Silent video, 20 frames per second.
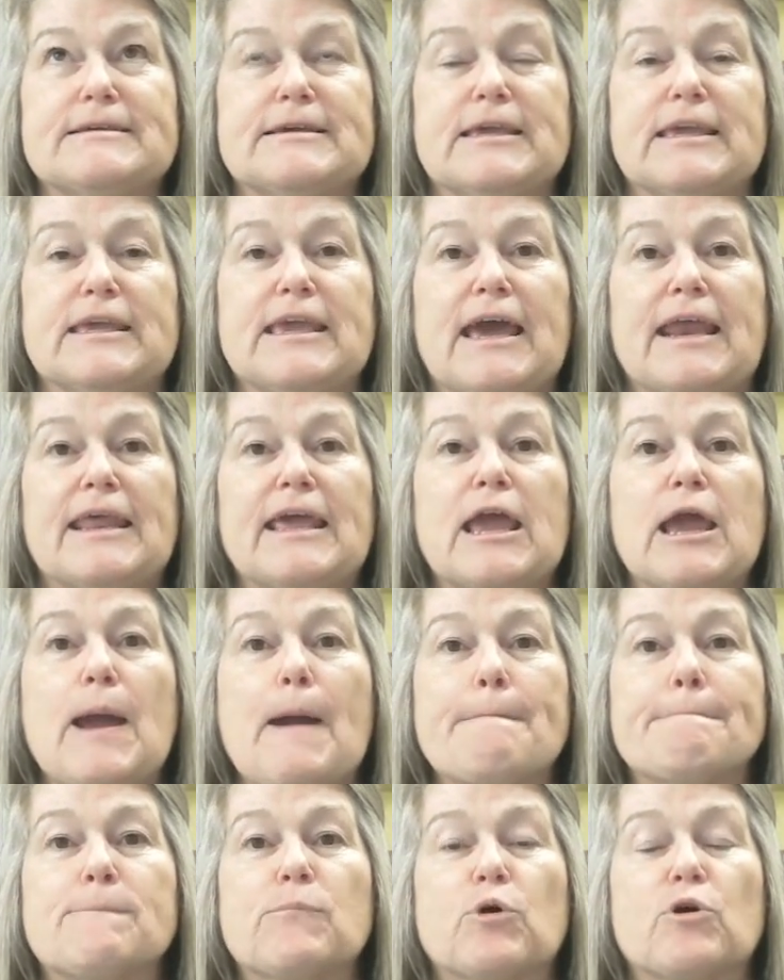getting
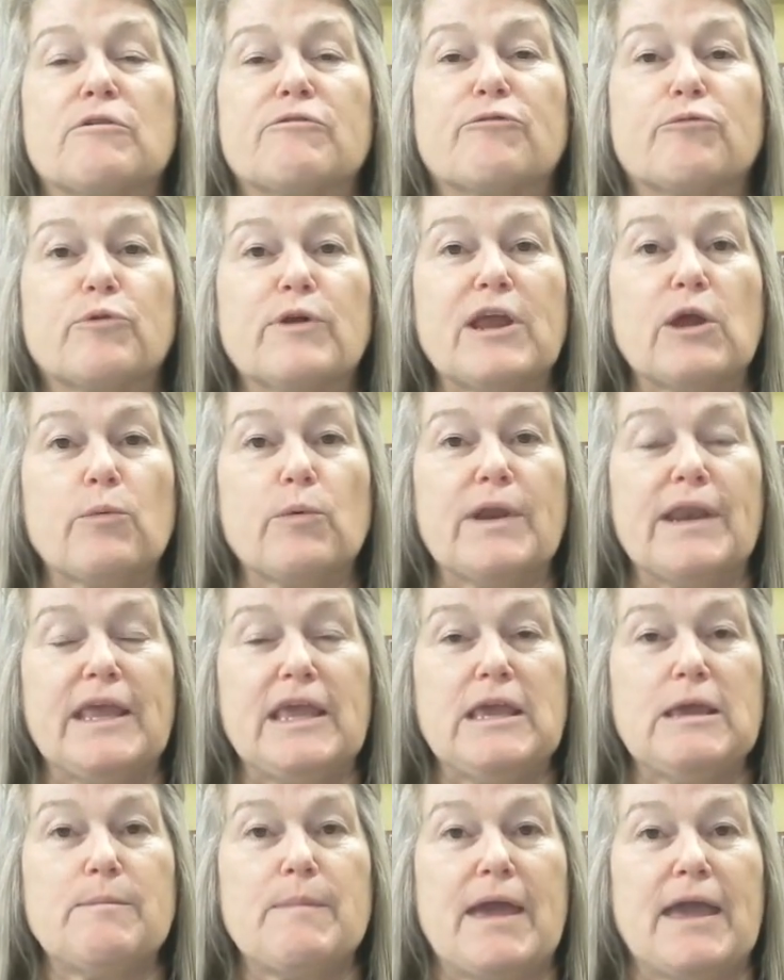more frequent
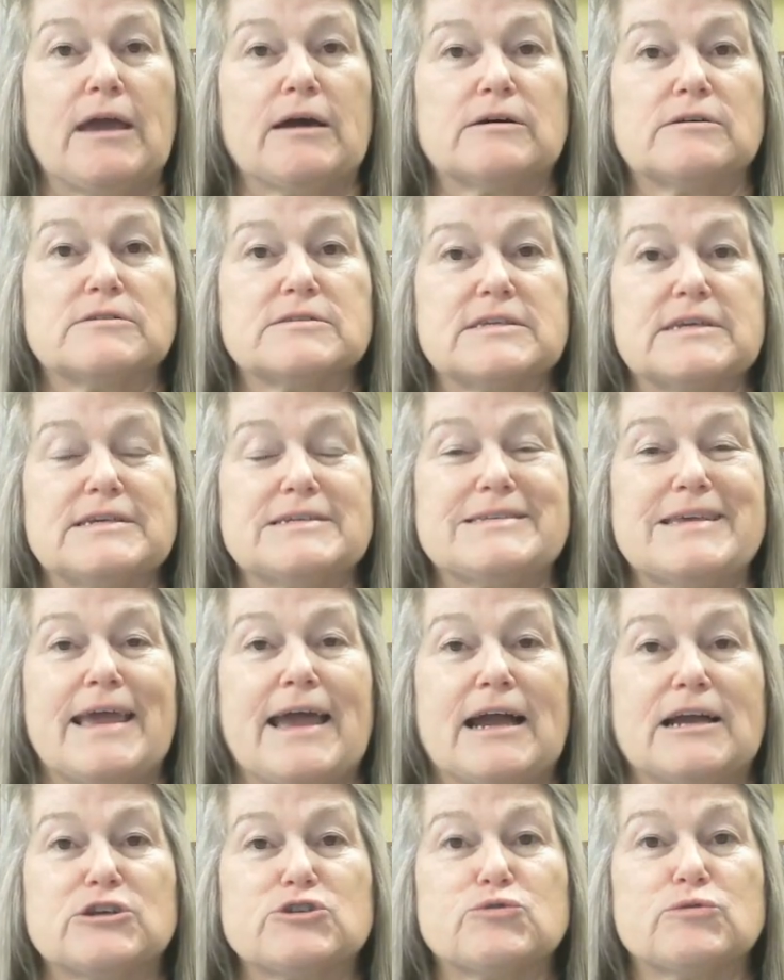emails is
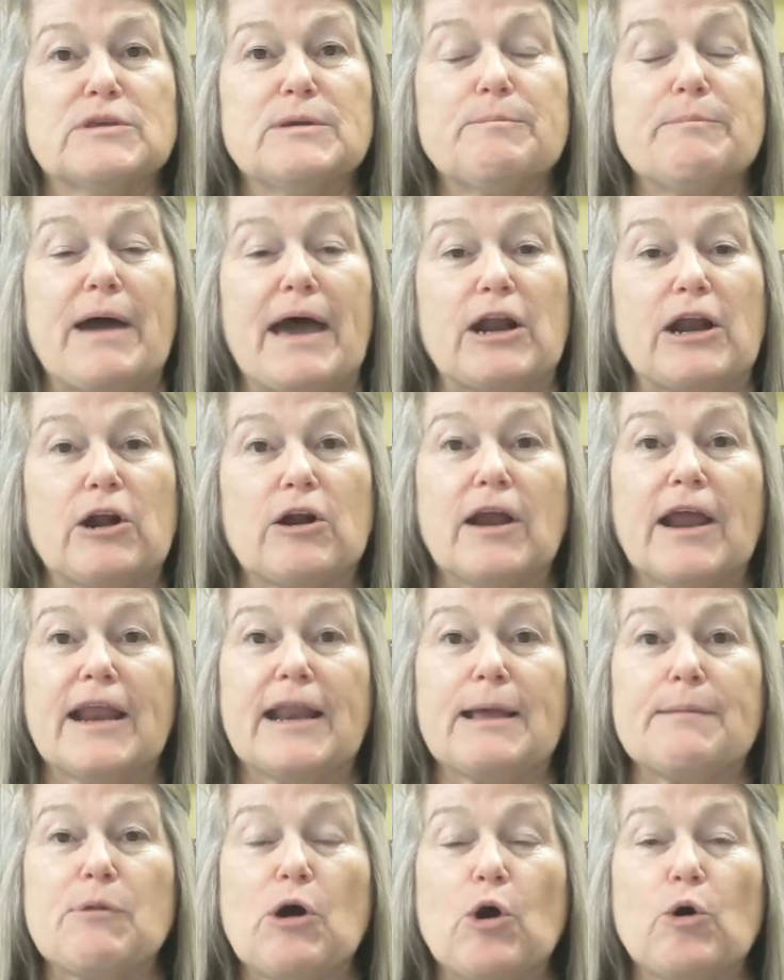actually better.
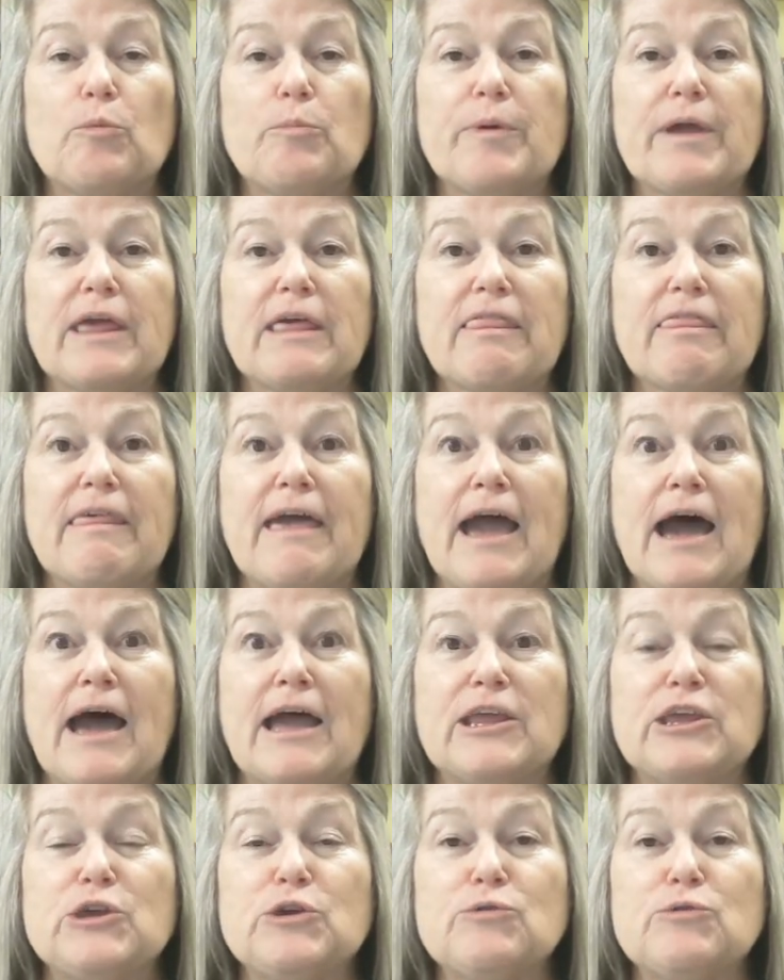And I'm hoping
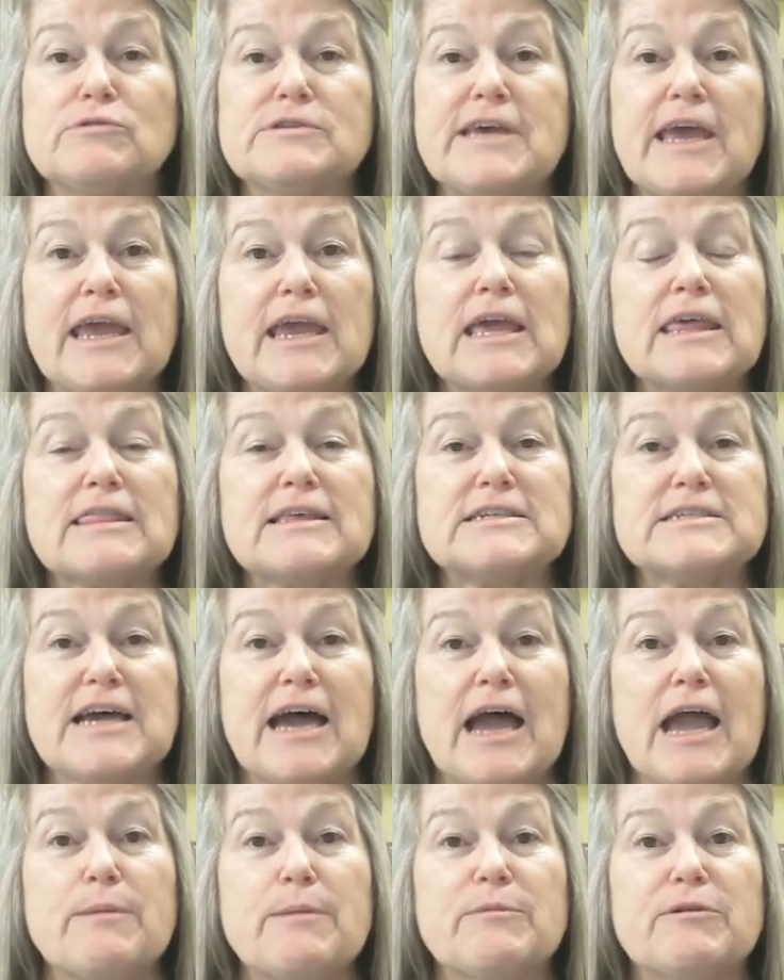that you take the
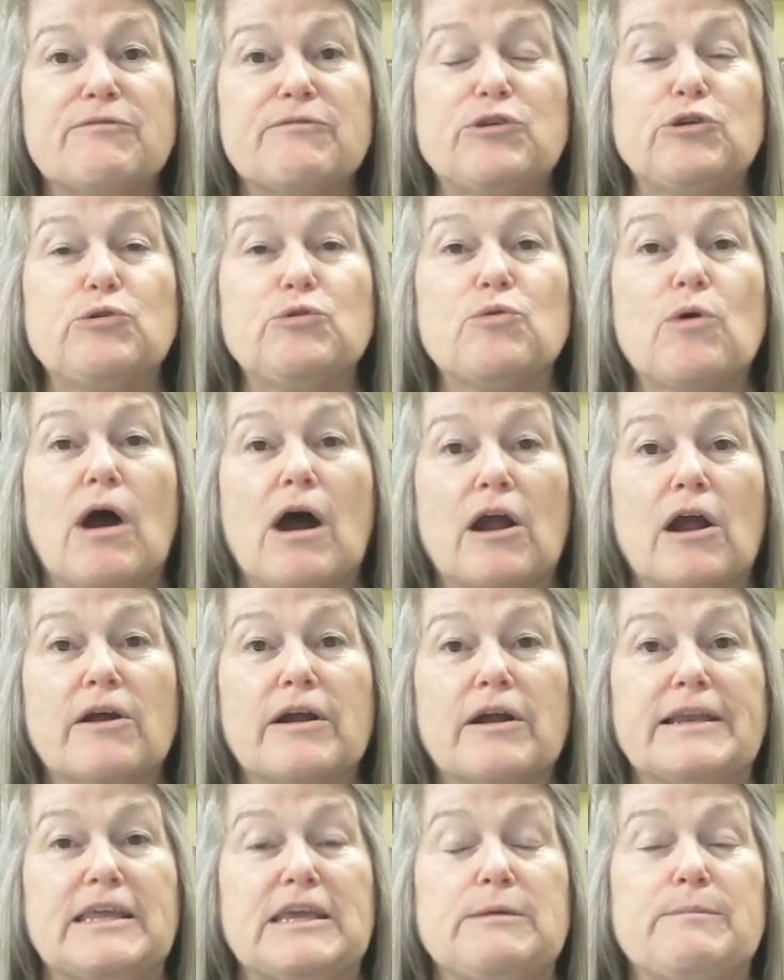time, if you are
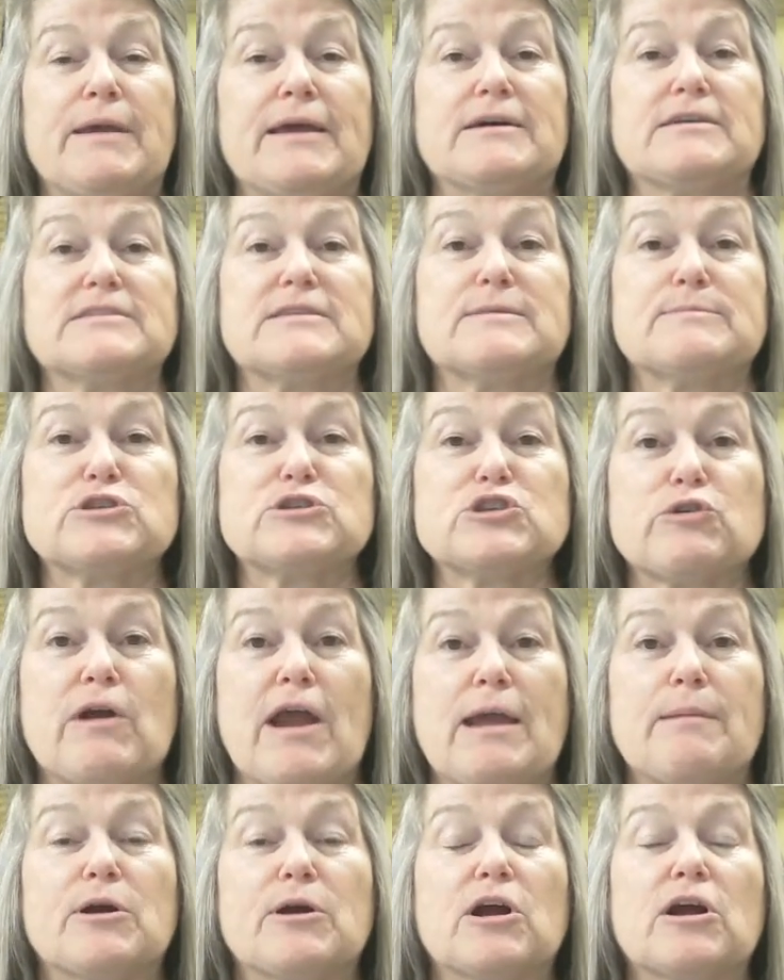an email
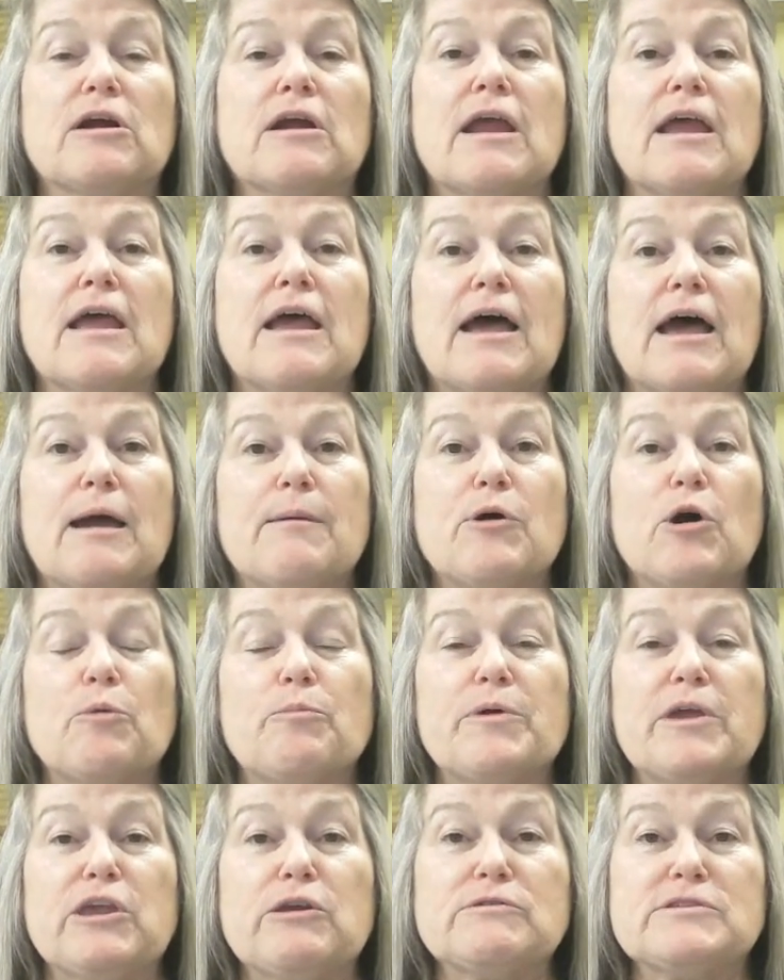subscriber, I'm
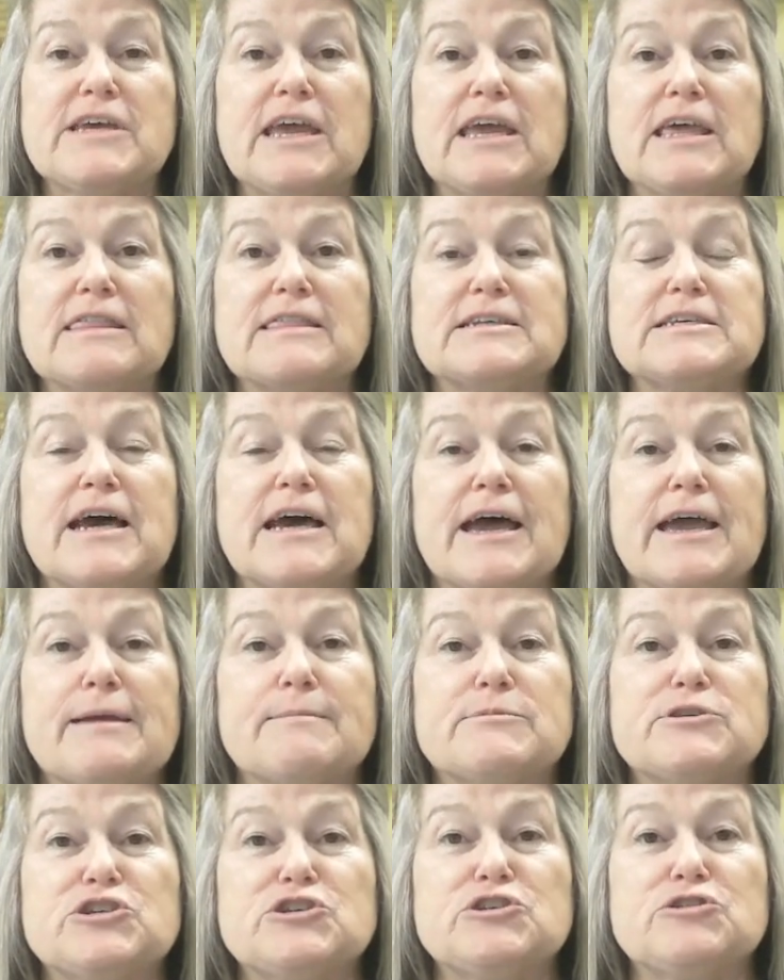hoping you take the
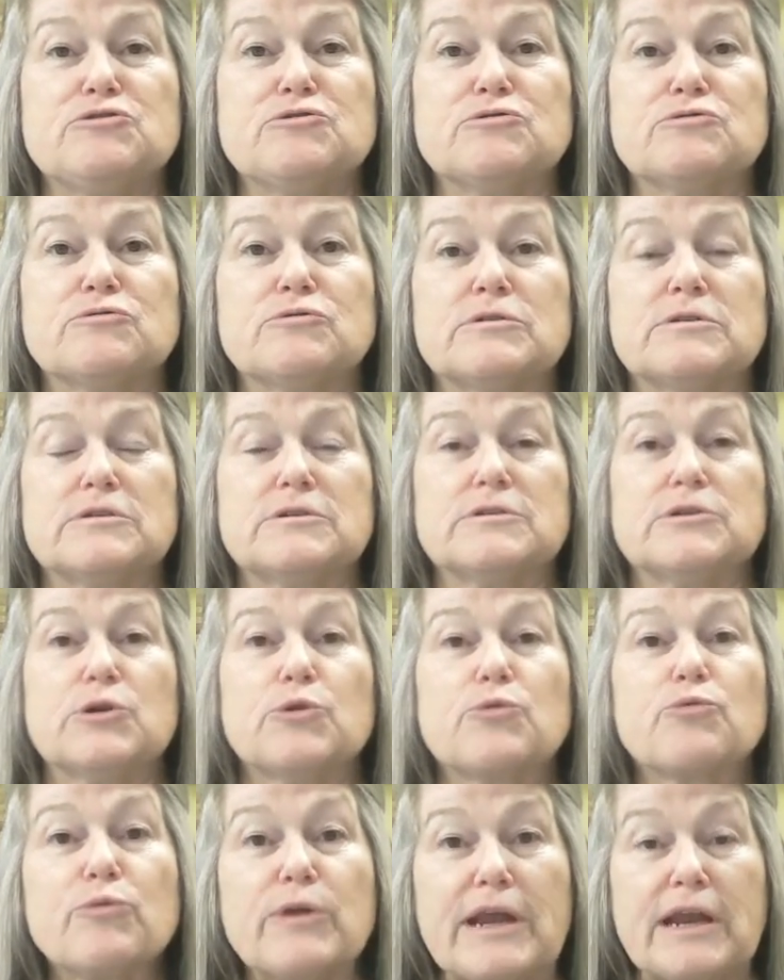time to
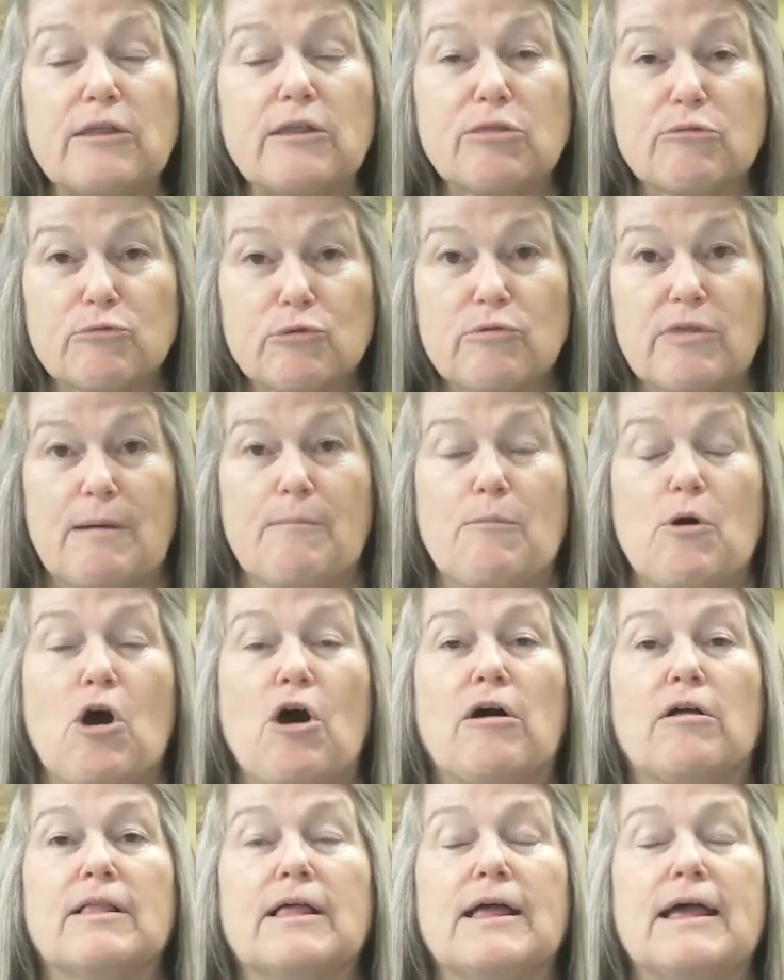read through them
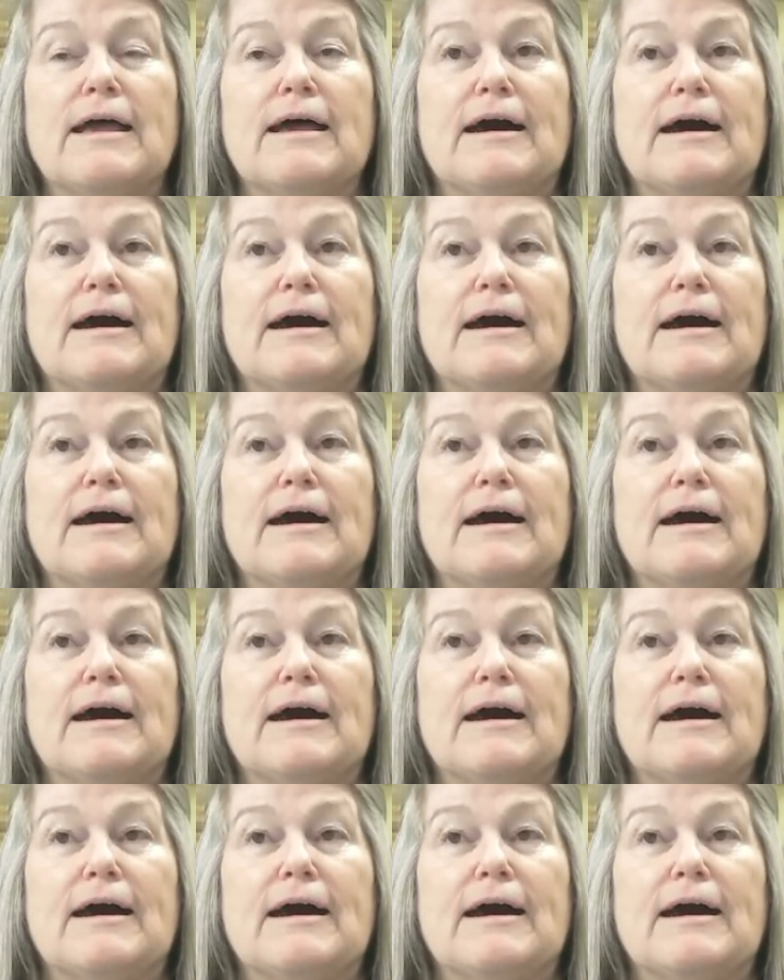all.